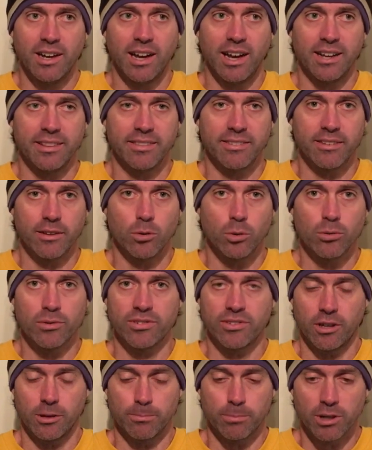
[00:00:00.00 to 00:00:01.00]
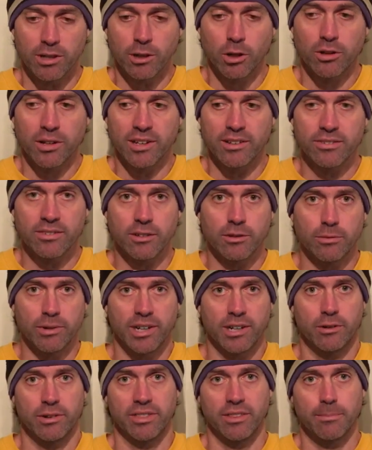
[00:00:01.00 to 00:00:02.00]
and also prolong his
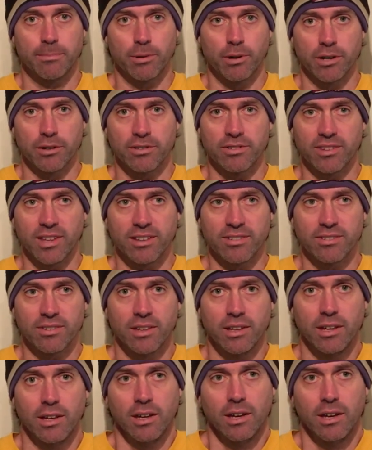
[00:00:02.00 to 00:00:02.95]
career in the process.